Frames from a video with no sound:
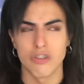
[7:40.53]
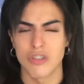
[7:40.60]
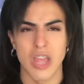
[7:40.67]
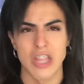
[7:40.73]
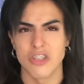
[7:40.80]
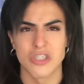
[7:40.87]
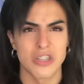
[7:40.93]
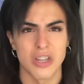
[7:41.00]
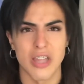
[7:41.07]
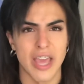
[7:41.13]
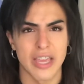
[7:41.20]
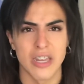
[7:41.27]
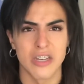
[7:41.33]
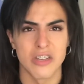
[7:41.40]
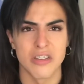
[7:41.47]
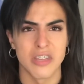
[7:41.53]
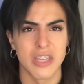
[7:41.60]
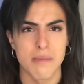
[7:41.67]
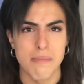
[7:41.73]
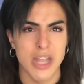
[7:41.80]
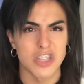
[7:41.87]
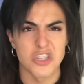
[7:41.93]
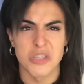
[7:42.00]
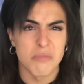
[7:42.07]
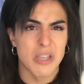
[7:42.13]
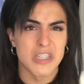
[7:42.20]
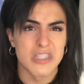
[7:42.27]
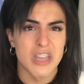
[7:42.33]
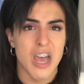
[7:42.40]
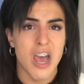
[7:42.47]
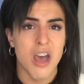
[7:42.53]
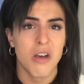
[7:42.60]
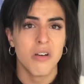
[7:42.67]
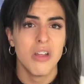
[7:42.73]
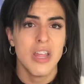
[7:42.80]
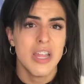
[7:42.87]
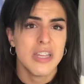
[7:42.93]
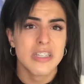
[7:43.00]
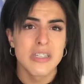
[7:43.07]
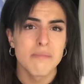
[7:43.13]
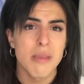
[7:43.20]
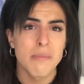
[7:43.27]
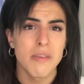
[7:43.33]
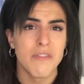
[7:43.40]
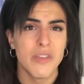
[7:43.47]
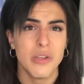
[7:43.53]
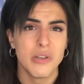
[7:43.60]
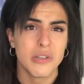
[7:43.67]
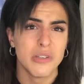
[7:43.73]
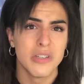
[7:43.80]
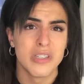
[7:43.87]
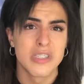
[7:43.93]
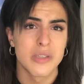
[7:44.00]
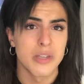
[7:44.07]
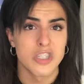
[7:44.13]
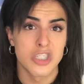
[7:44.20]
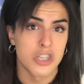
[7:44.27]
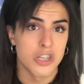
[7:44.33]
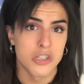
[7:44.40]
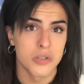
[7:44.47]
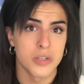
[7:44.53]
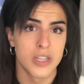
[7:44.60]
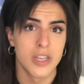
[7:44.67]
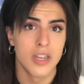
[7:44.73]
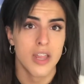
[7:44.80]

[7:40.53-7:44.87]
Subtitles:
just don't like it. I don't think it matches my style. It doesn't make me feel good, so I just don't do it.